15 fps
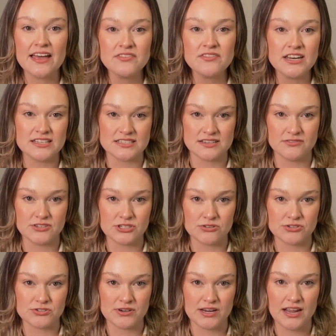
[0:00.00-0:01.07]
evidence of
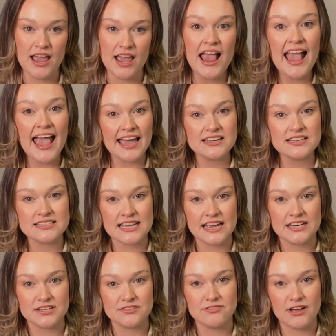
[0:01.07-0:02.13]
adultery and
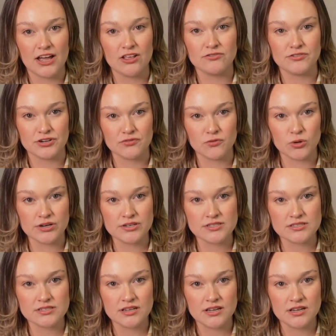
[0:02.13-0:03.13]
decided to file for divorce.